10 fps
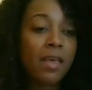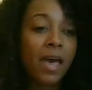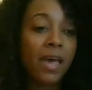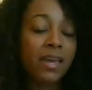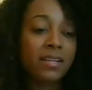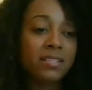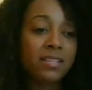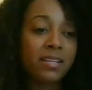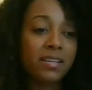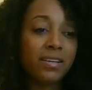And
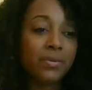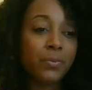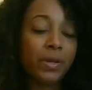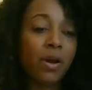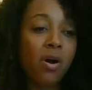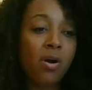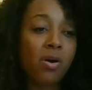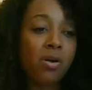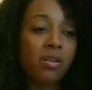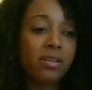we
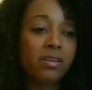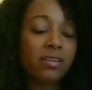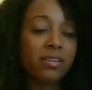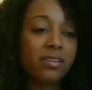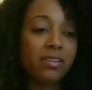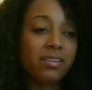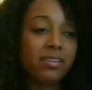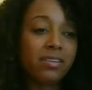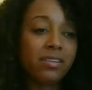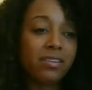all
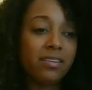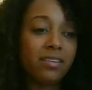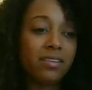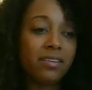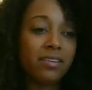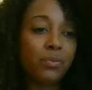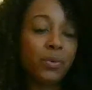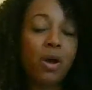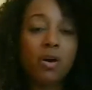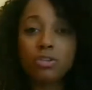we
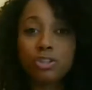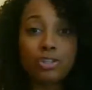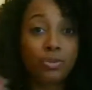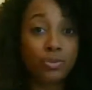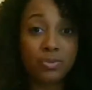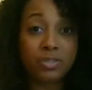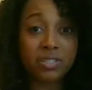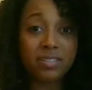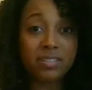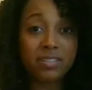all choose
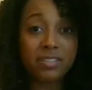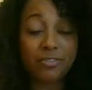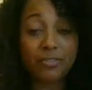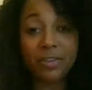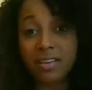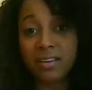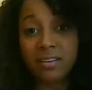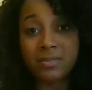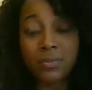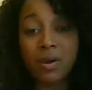different
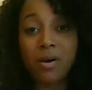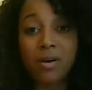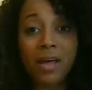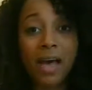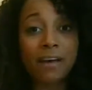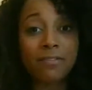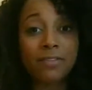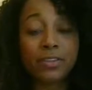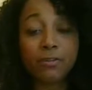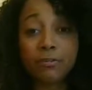things. We all have
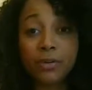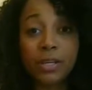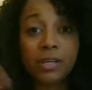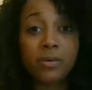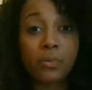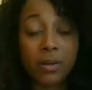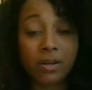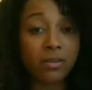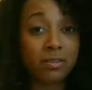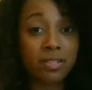the free
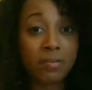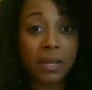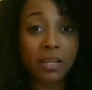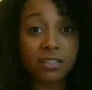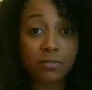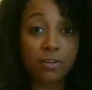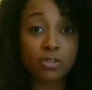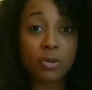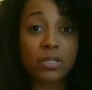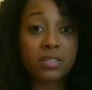will to make different
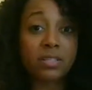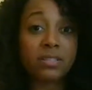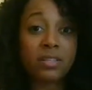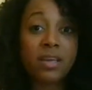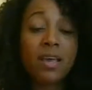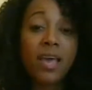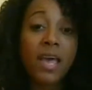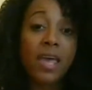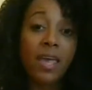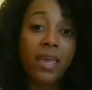choices
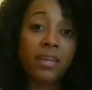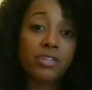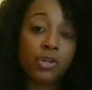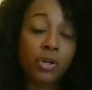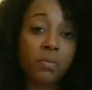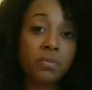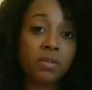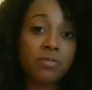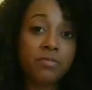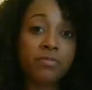in terms
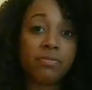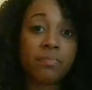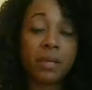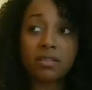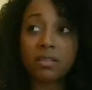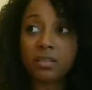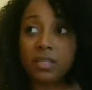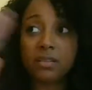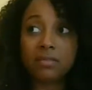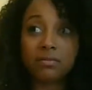of
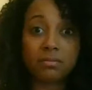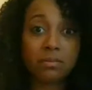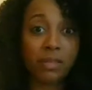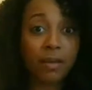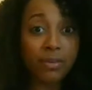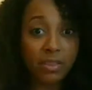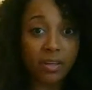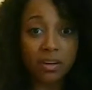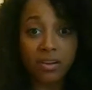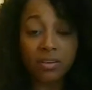basically everything
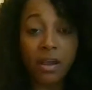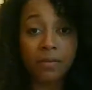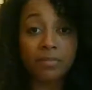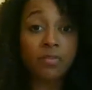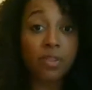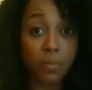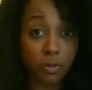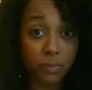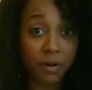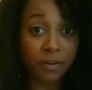in our lives for the
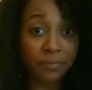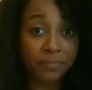most part.